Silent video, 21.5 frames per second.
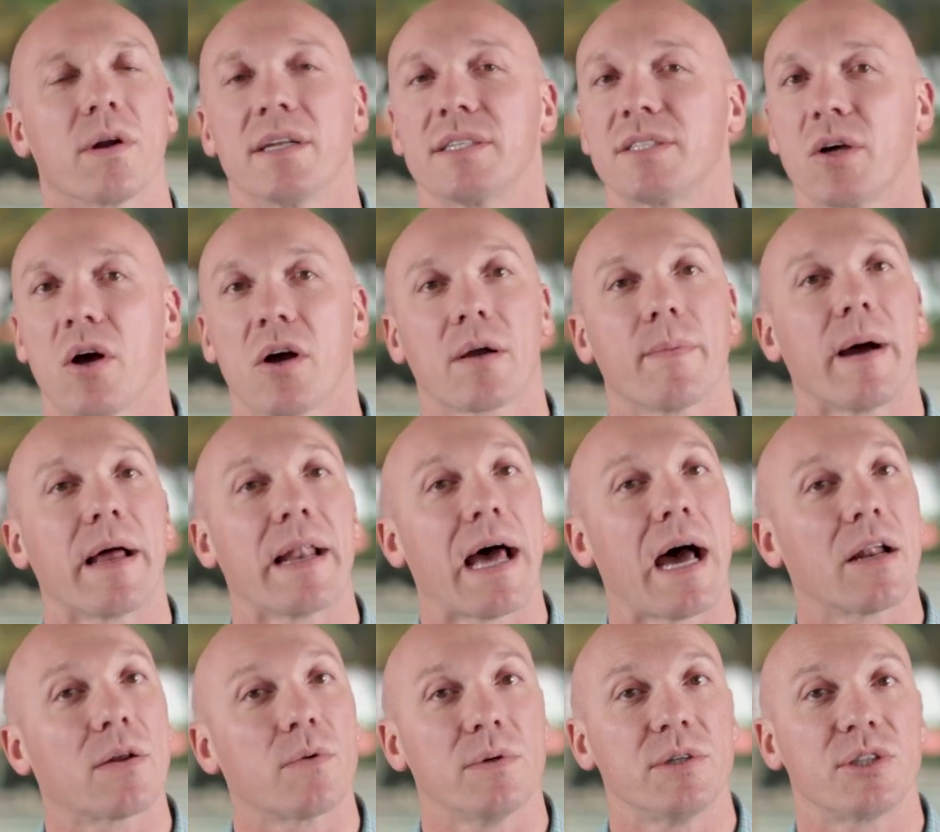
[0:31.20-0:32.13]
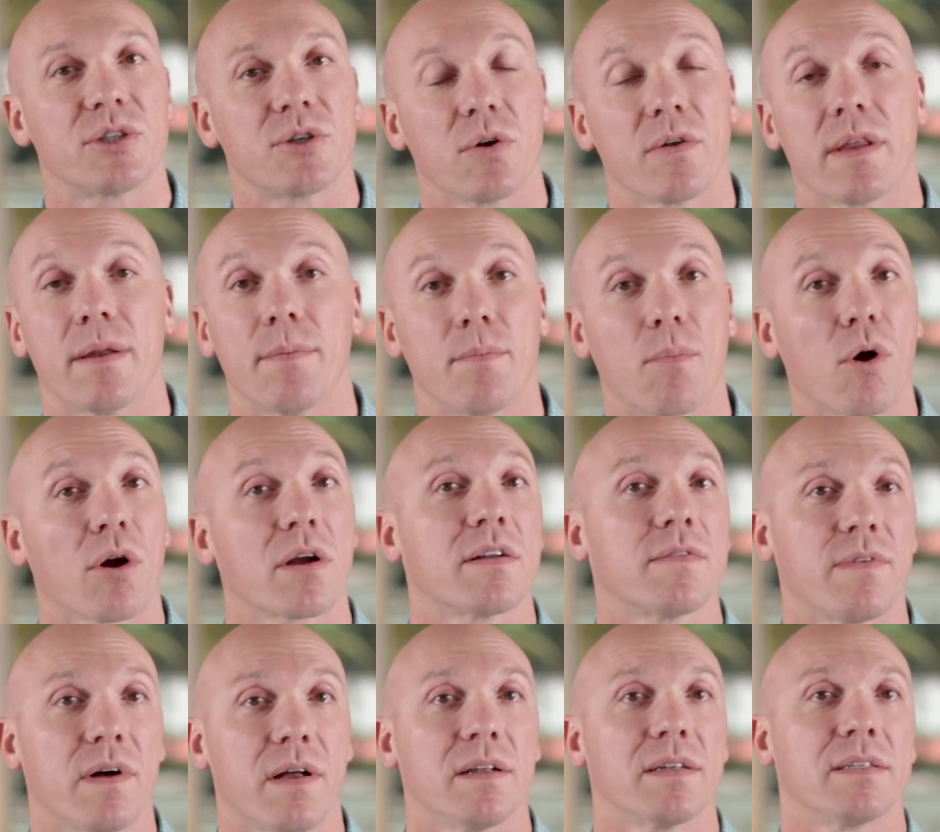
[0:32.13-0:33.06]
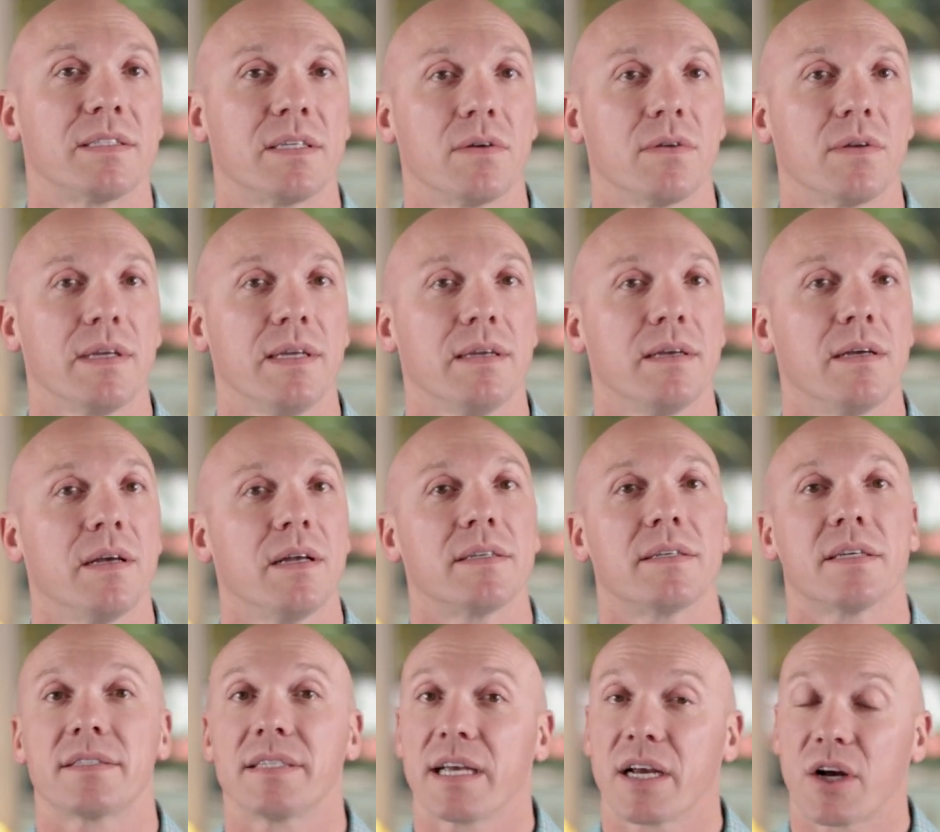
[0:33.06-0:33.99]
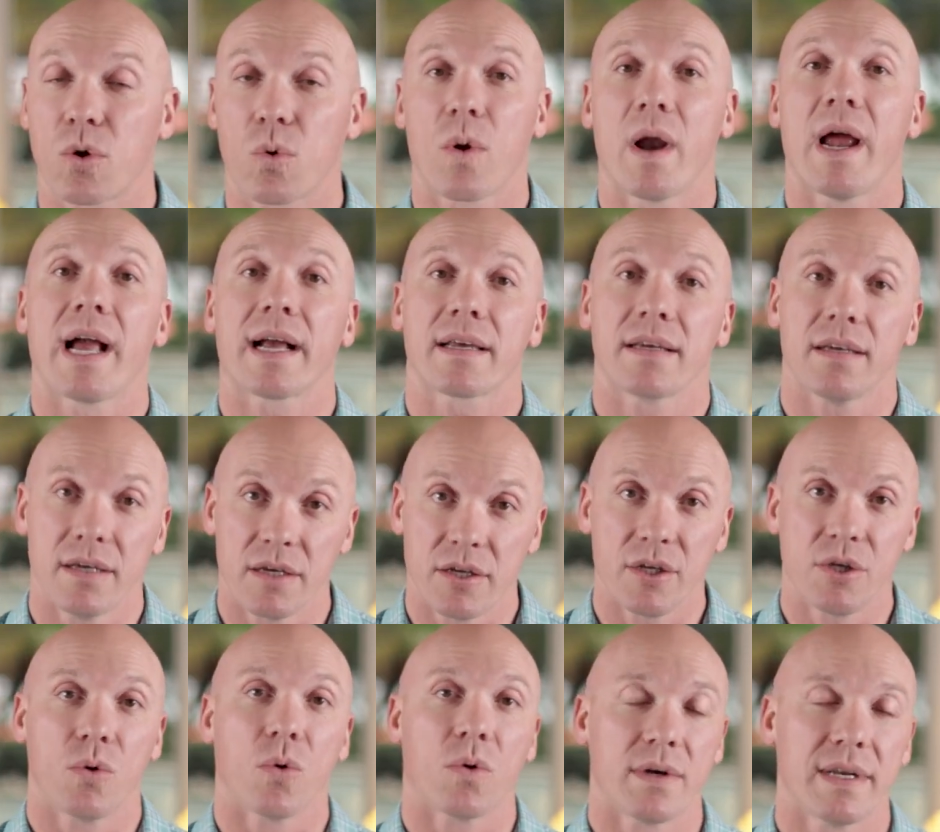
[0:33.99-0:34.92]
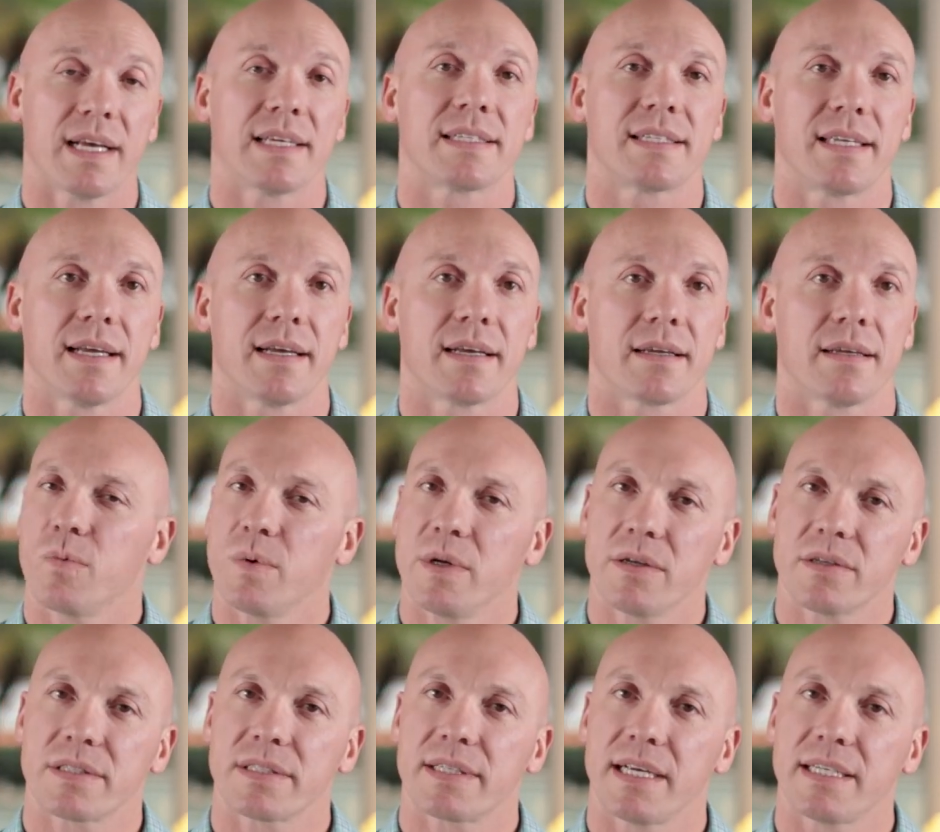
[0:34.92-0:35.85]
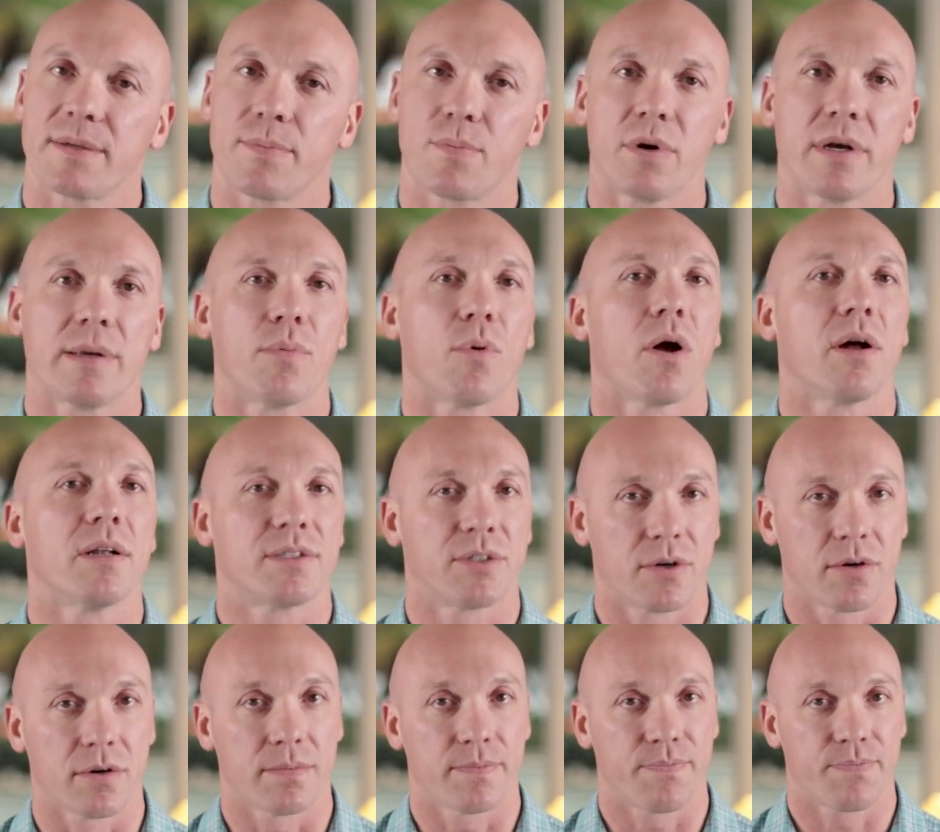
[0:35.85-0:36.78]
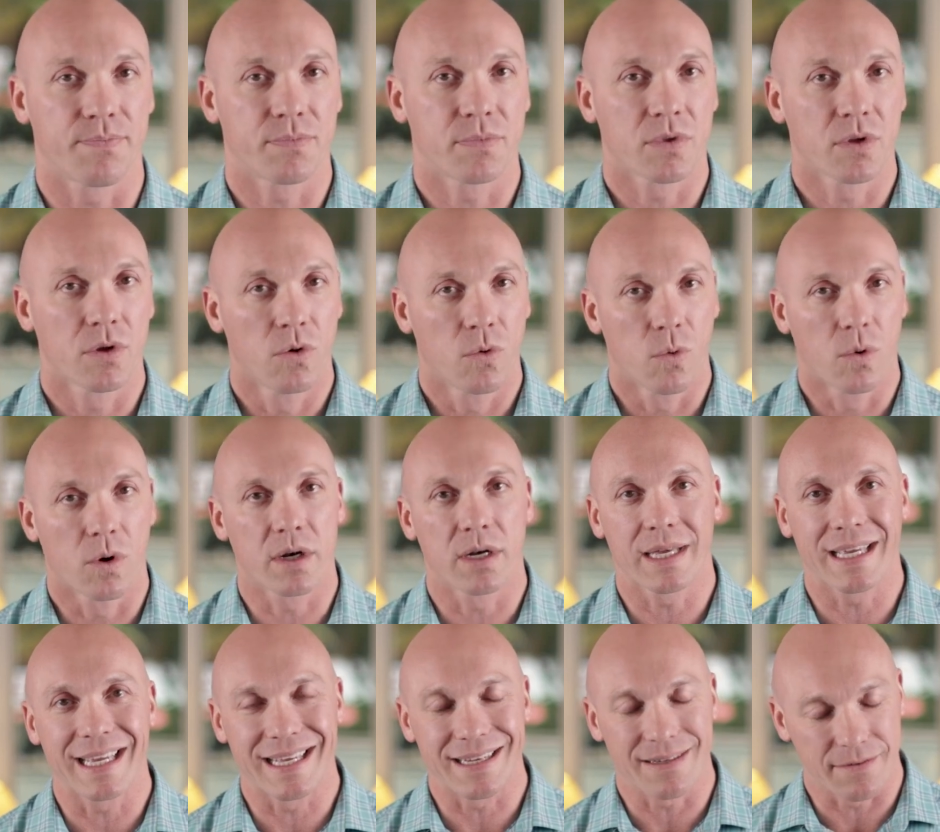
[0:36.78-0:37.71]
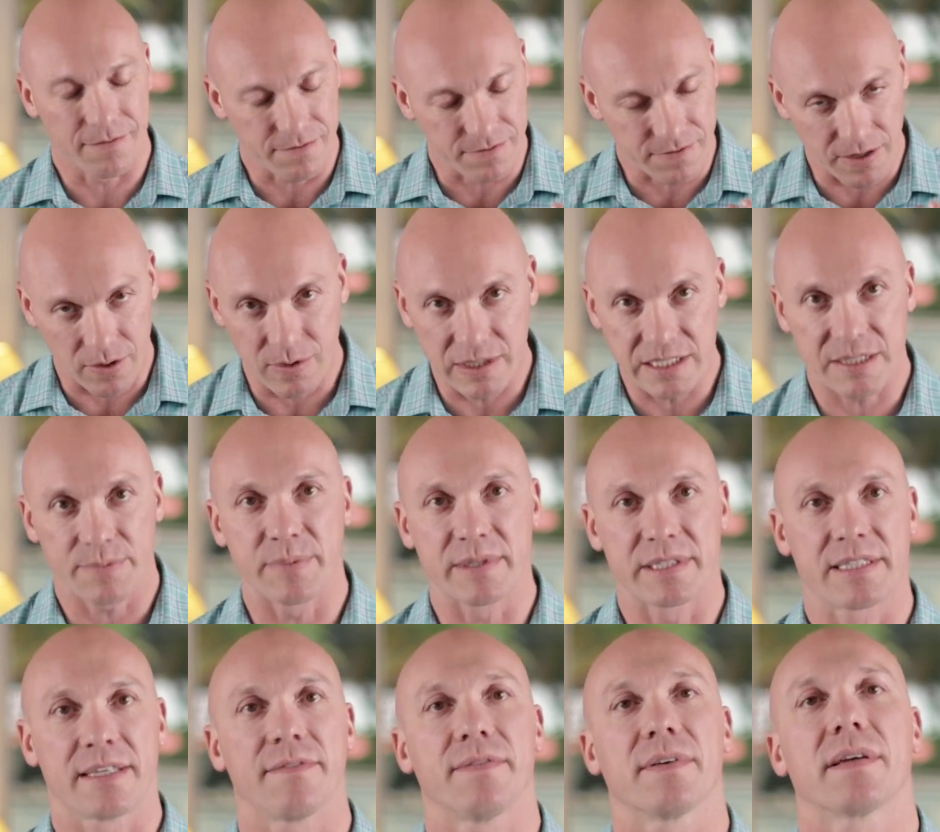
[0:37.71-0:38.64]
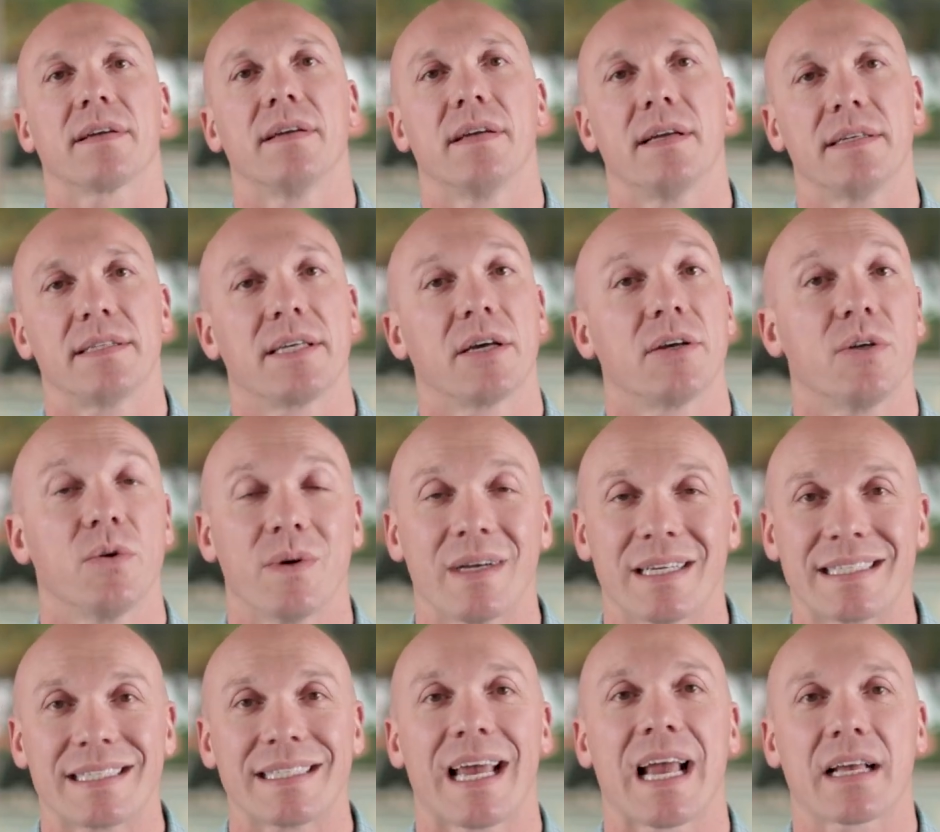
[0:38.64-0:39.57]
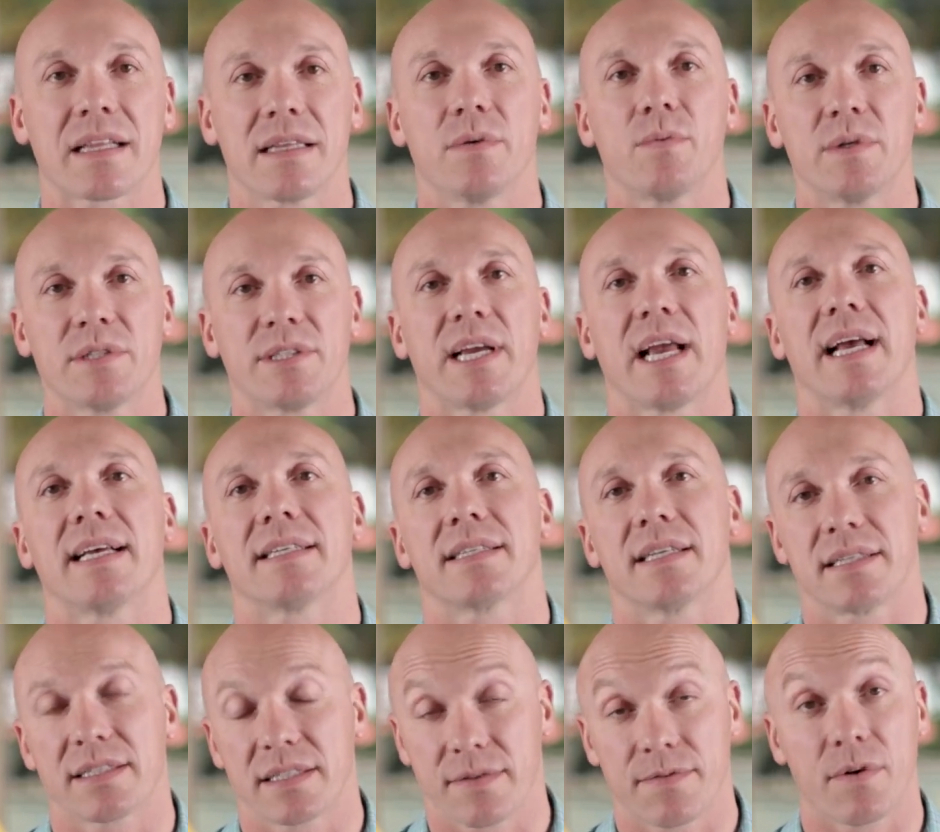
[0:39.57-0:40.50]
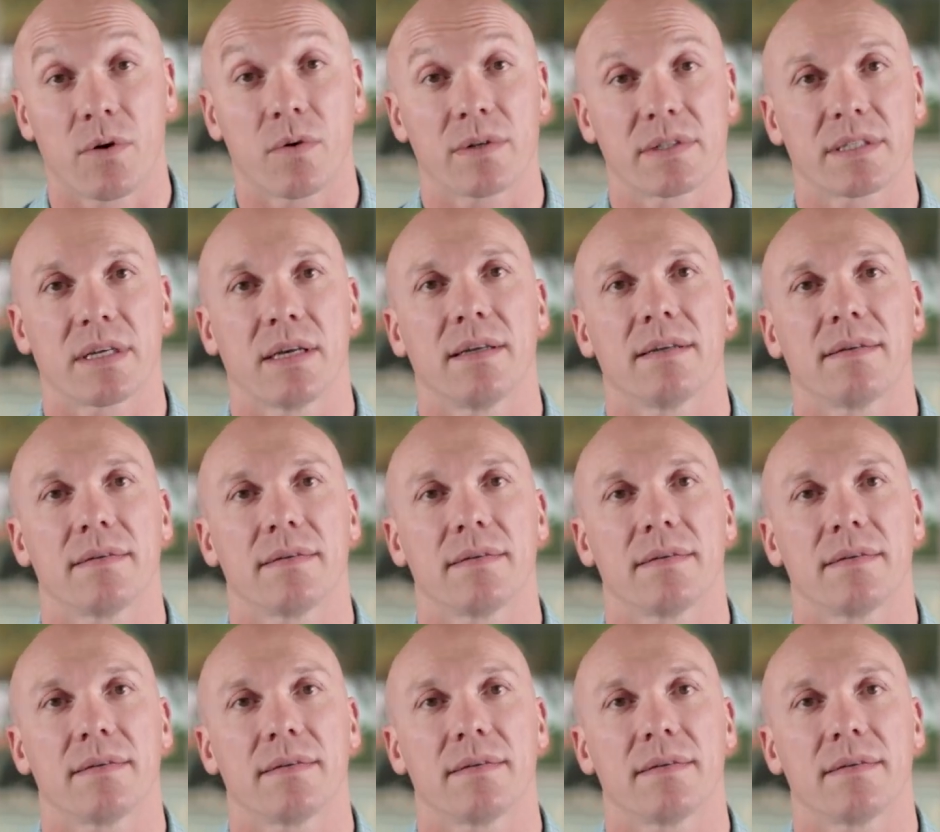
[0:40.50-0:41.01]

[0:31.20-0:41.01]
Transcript: going to talk about how to ensure that market volatility doesn't crack your nest egg. Real estate's a pretty broad term. We're going to get very specific and tell you exactly which assets to focus on.